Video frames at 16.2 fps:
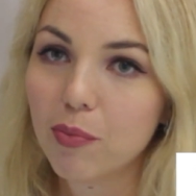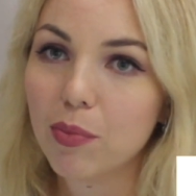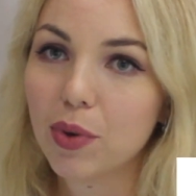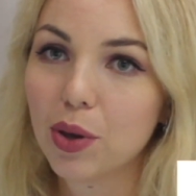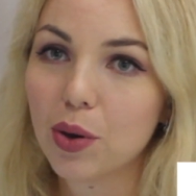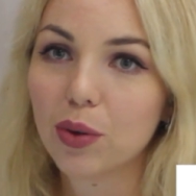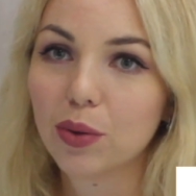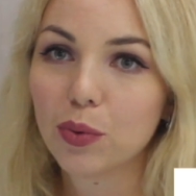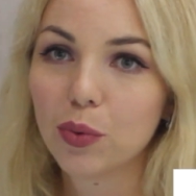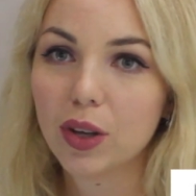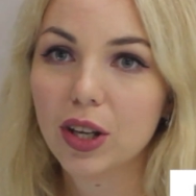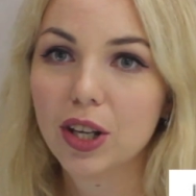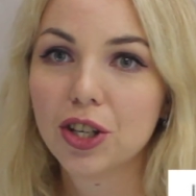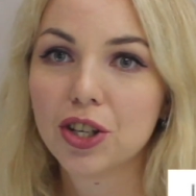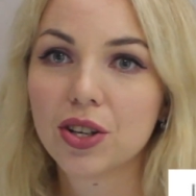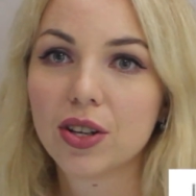beyond
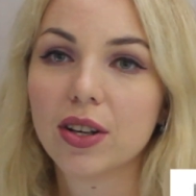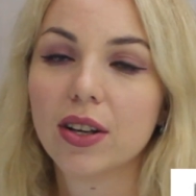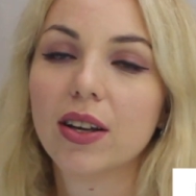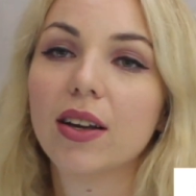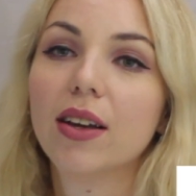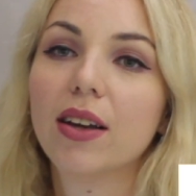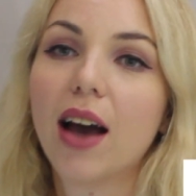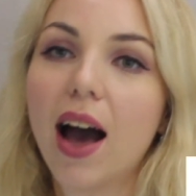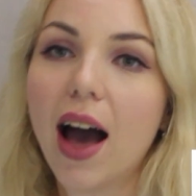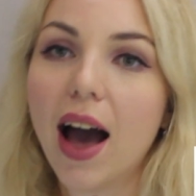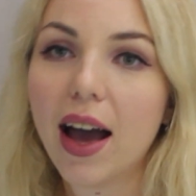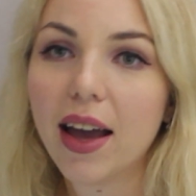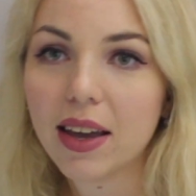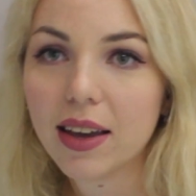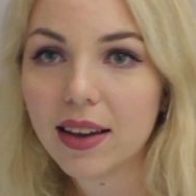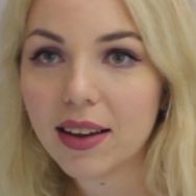which
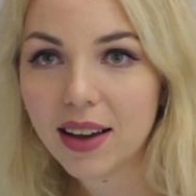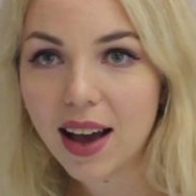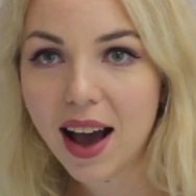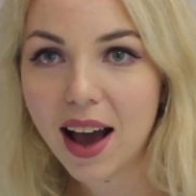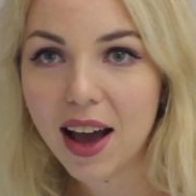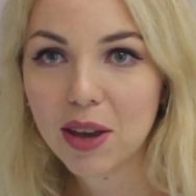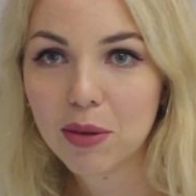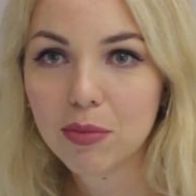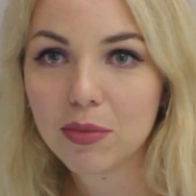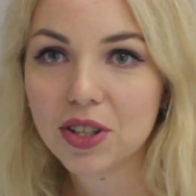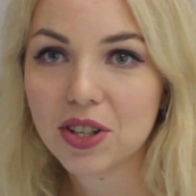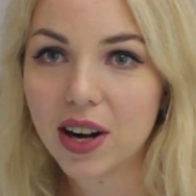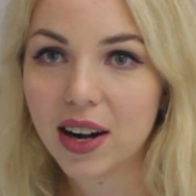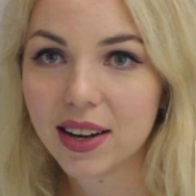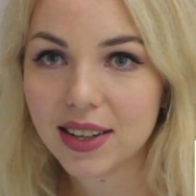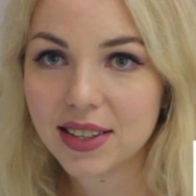I am
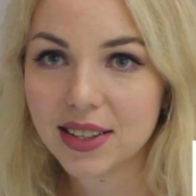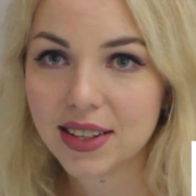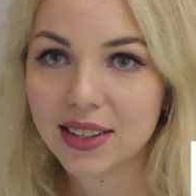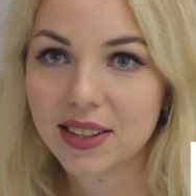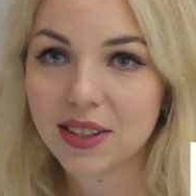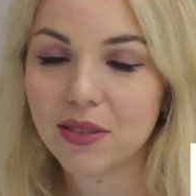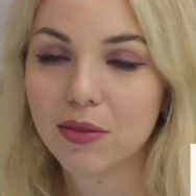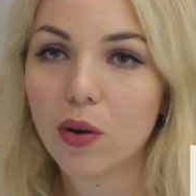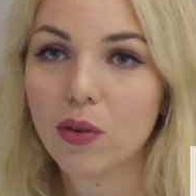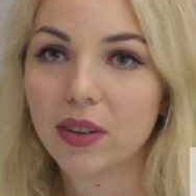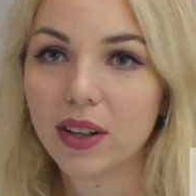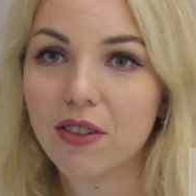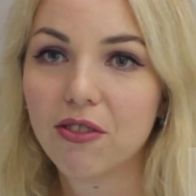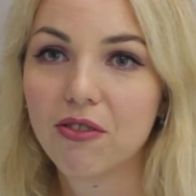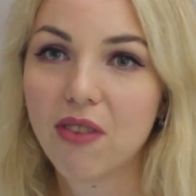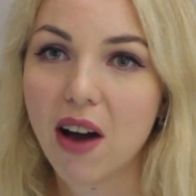targeted
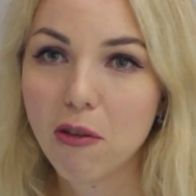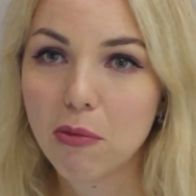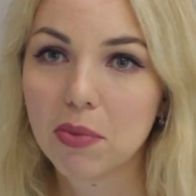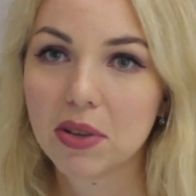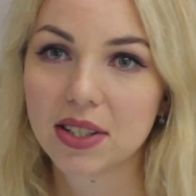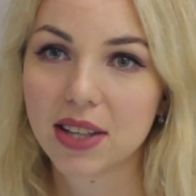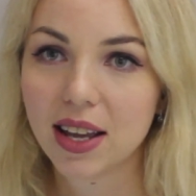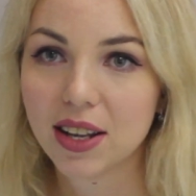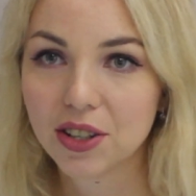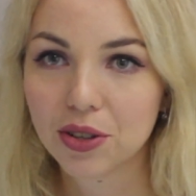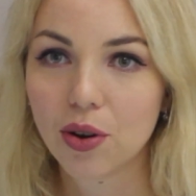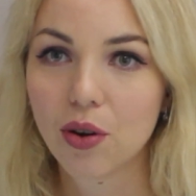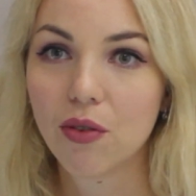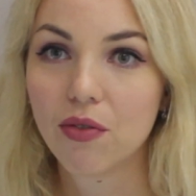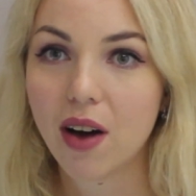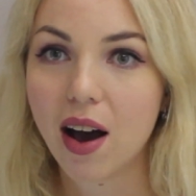only 5%
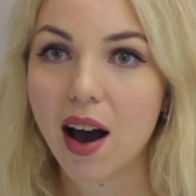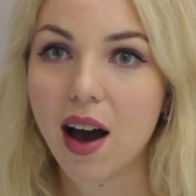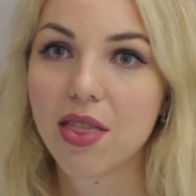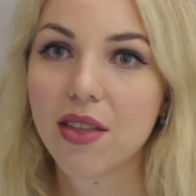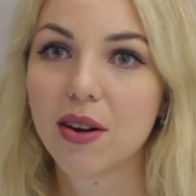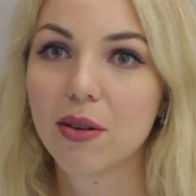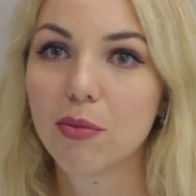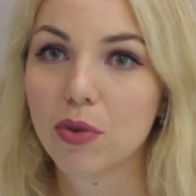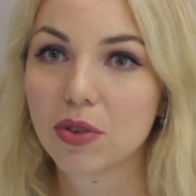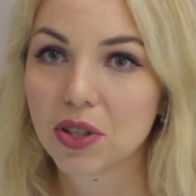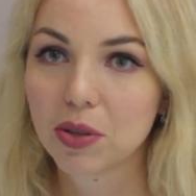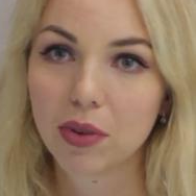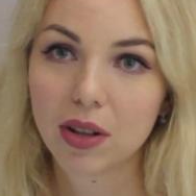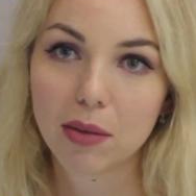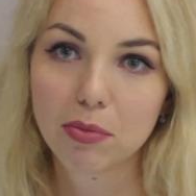of other possible